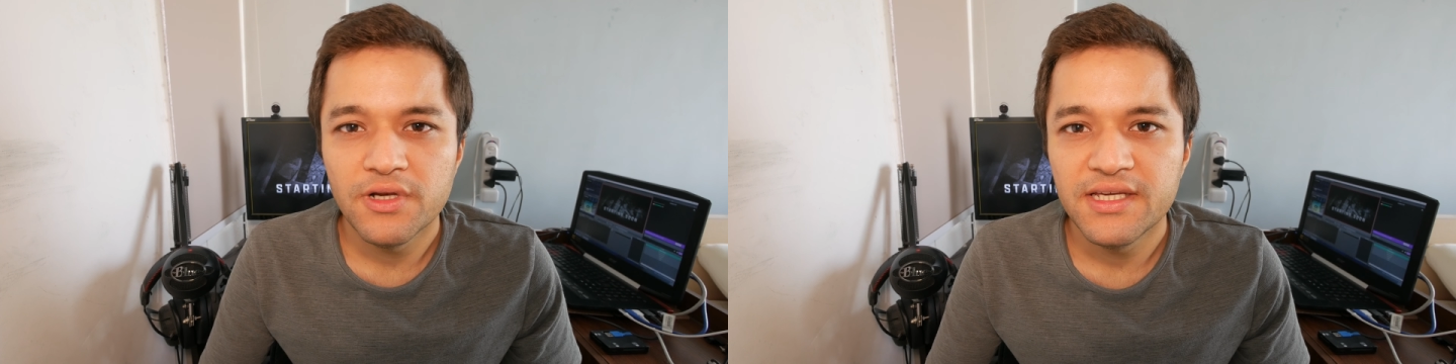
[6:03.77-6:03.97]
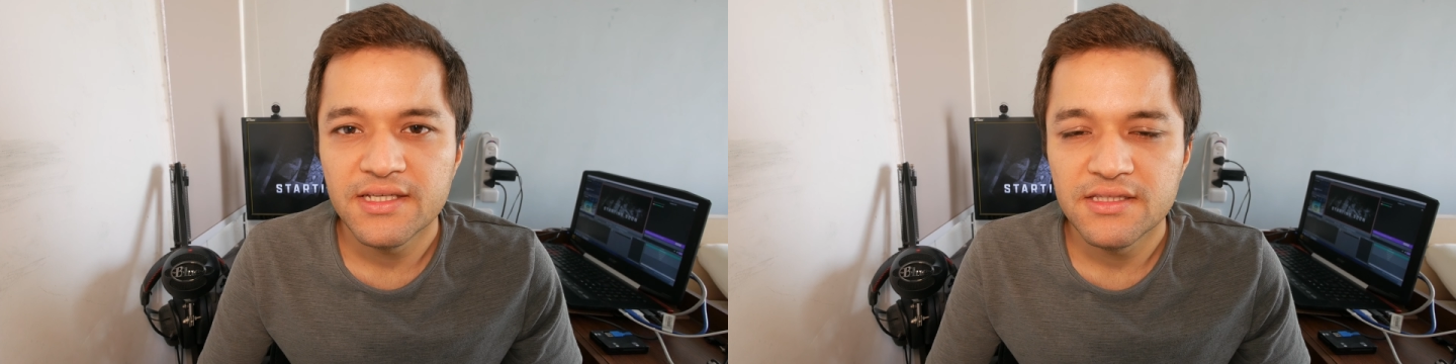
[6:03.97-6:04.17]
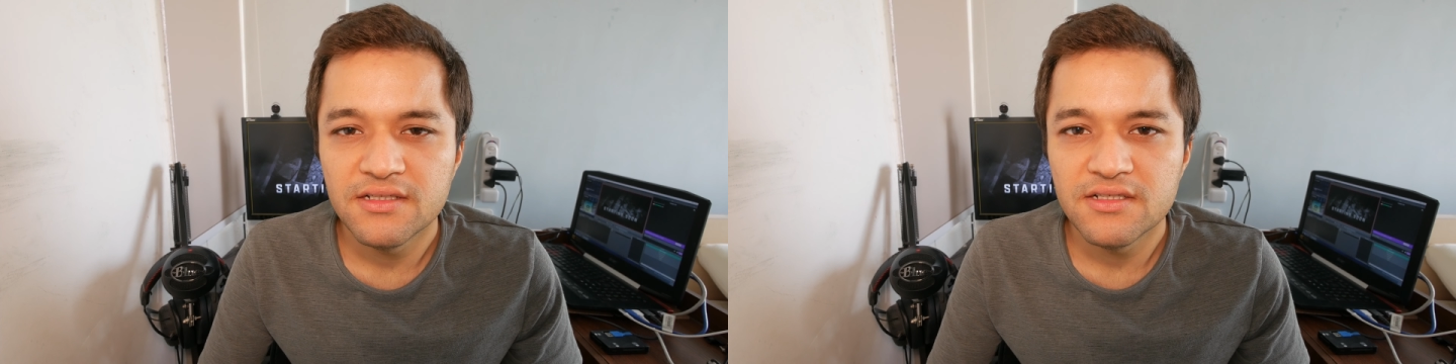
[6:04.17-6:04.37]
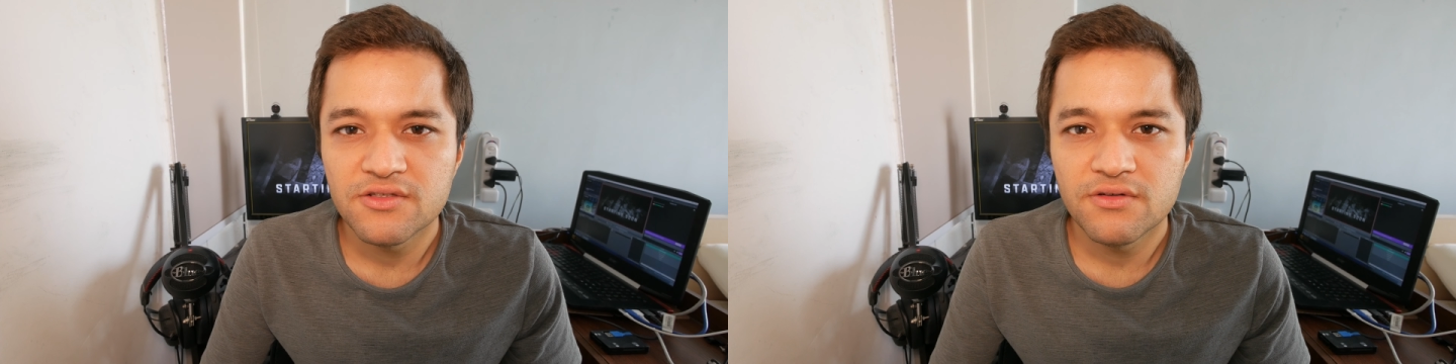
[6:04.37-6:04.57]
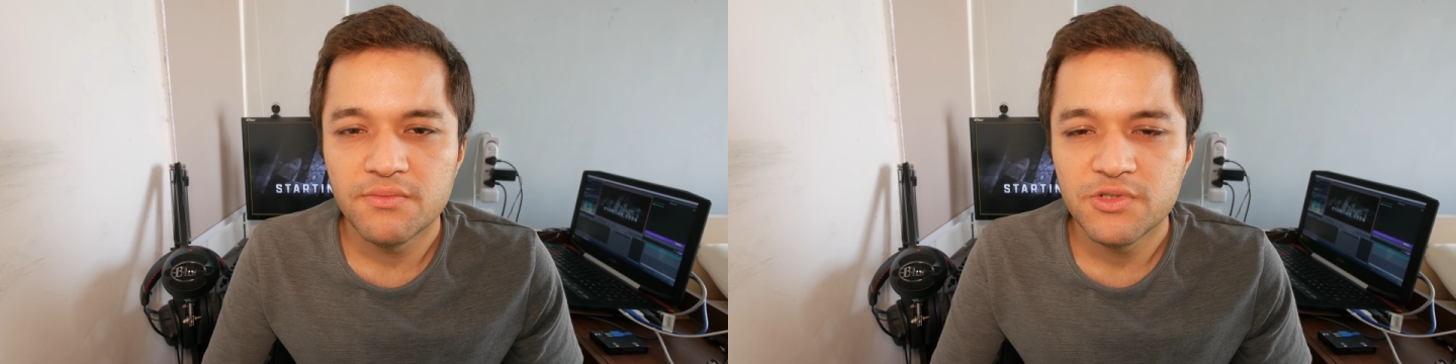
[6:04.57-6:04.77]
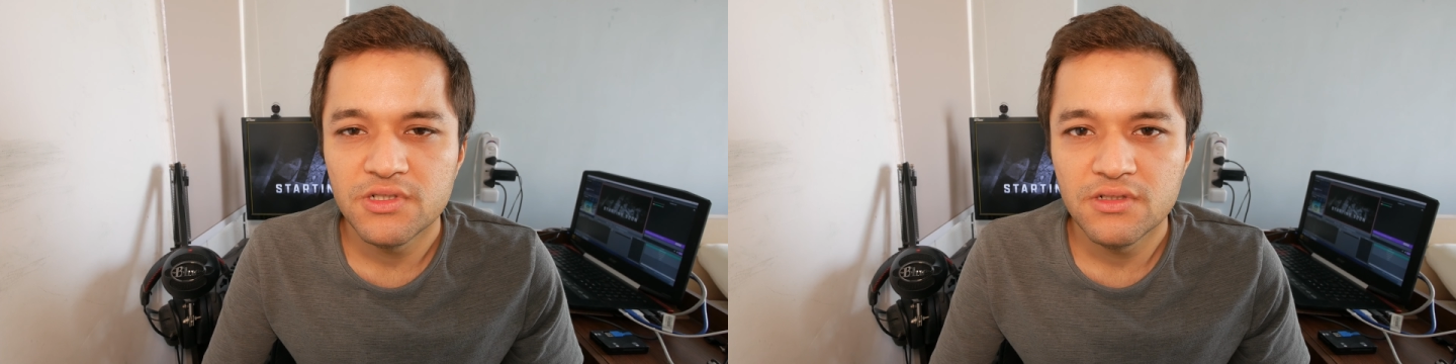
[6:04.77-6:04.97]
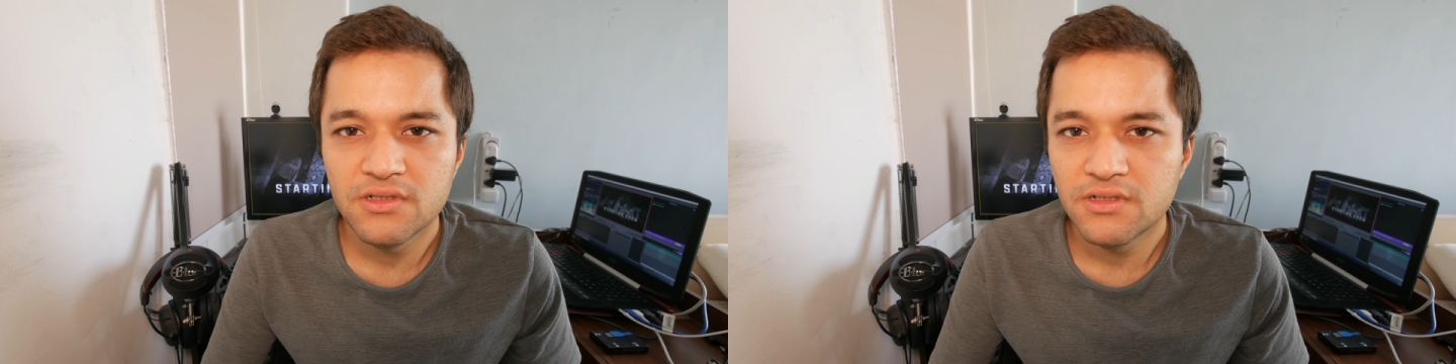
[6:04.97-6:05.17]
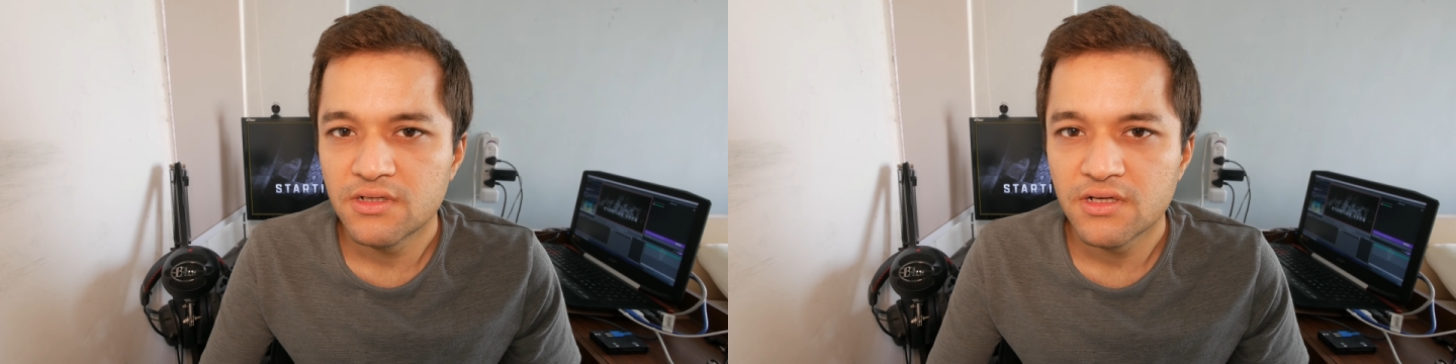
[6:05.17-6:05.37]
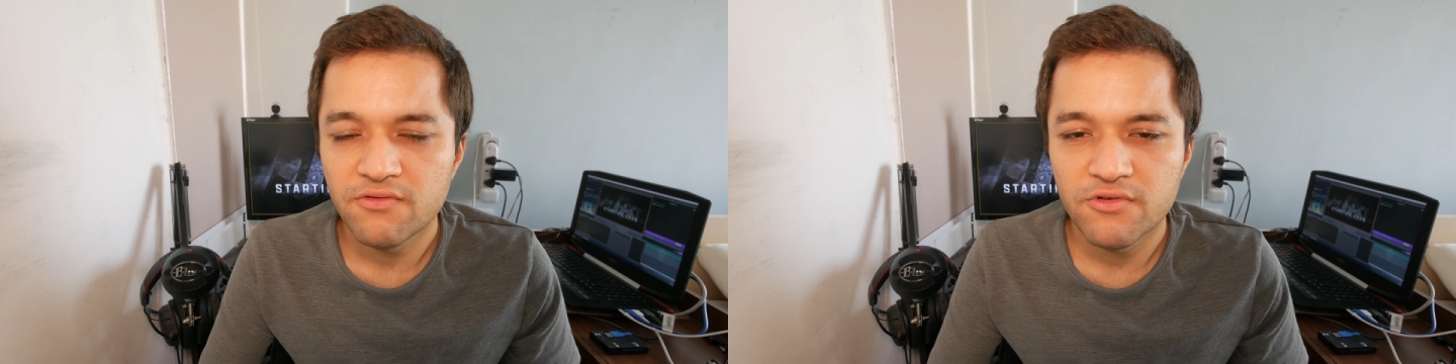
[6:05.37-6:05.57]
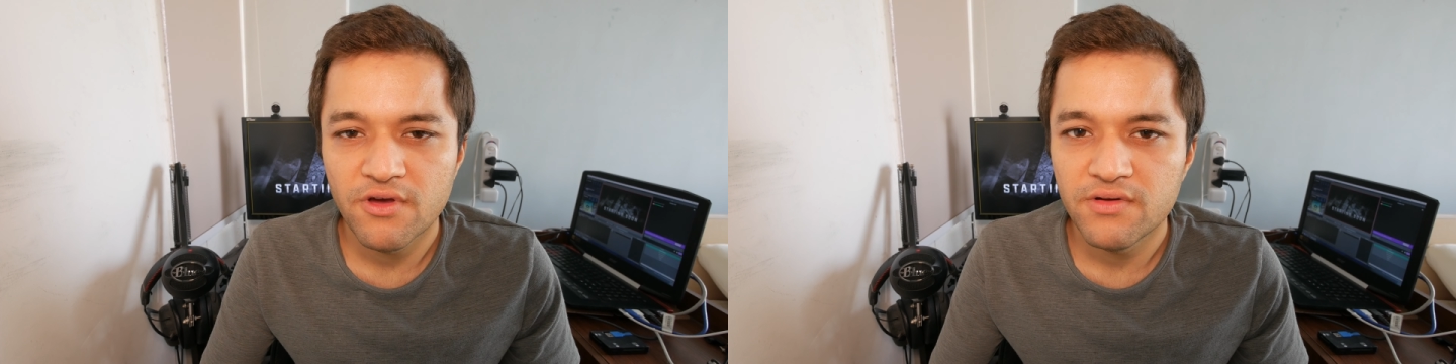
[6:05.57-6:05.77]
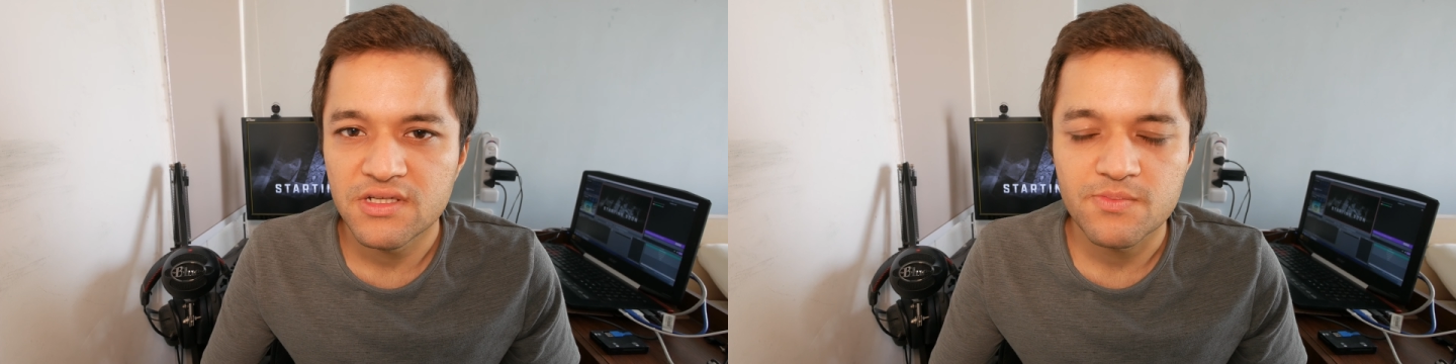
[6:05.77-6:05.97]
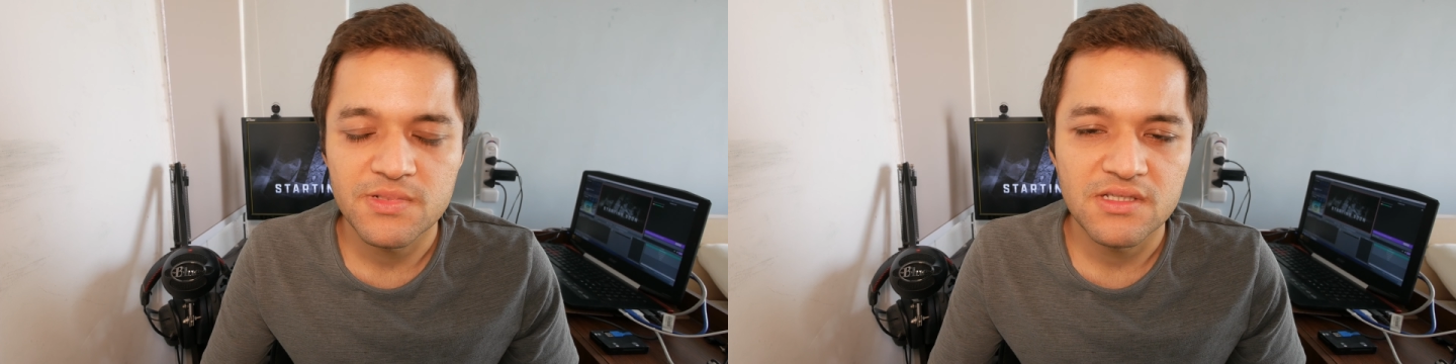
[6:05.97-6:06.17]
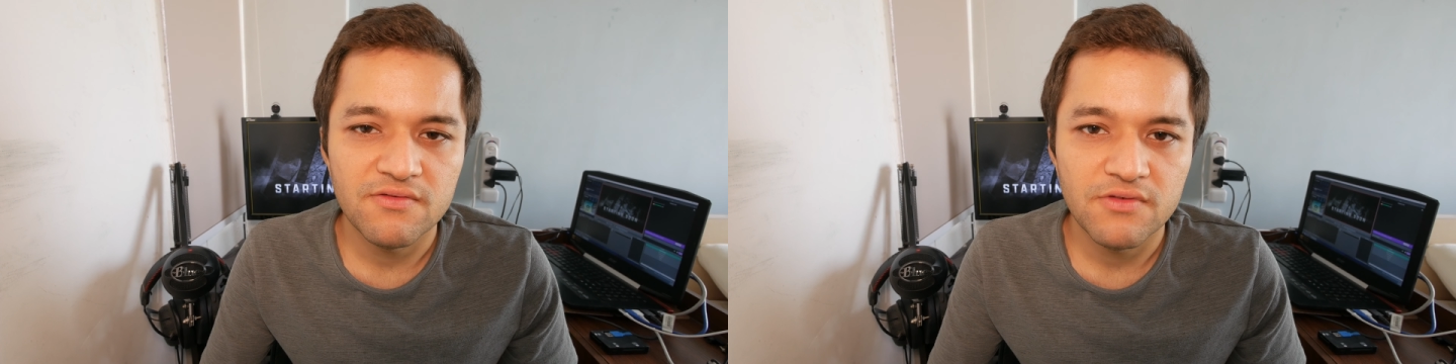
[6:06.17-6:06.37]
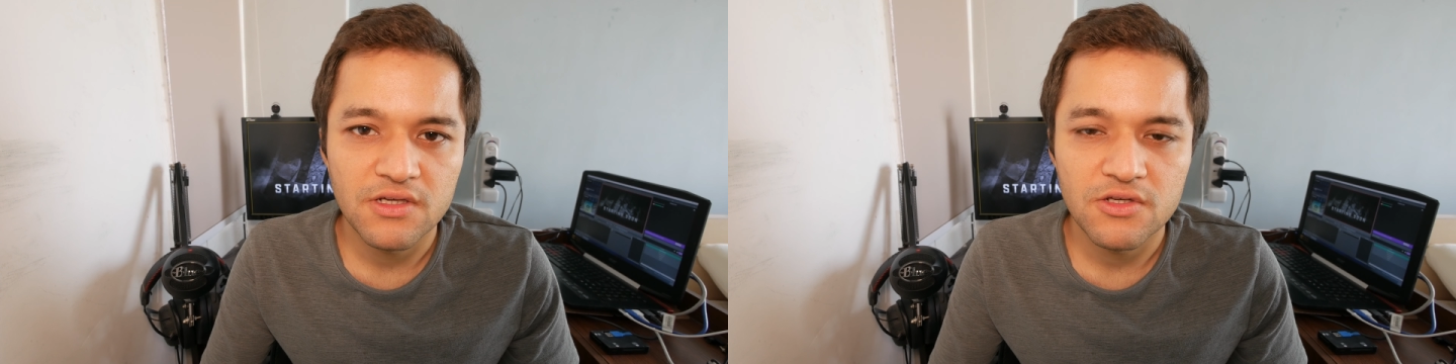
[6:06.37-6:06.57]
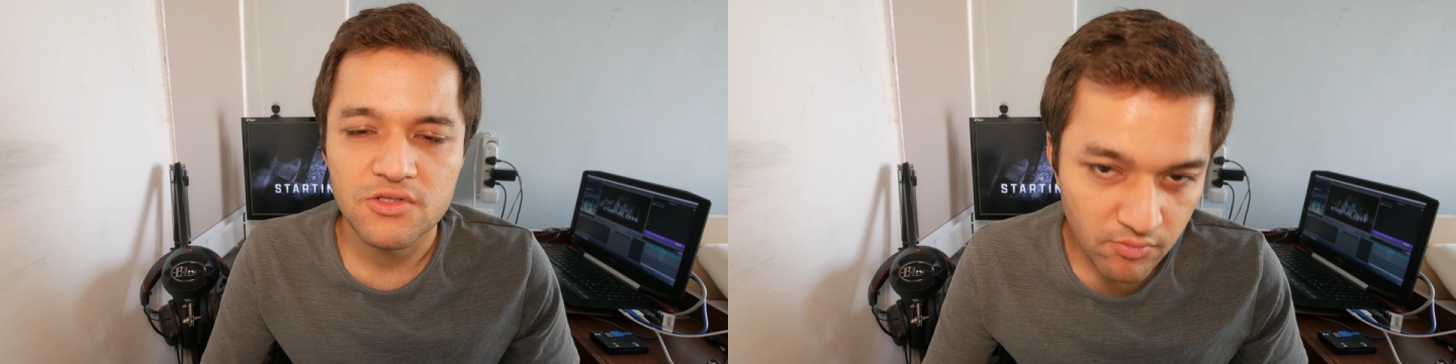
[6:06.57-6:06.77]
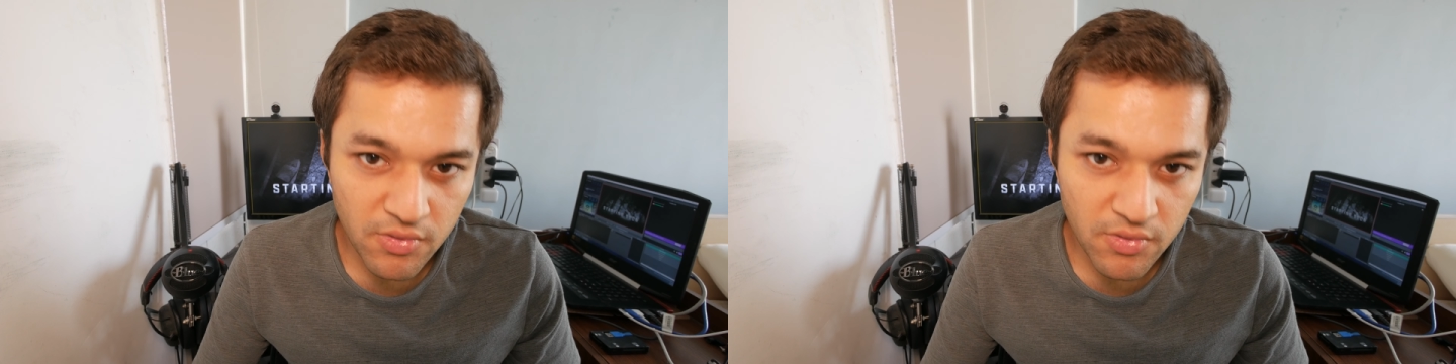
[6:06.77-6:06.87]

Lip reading: link in the description if you have any specific issue.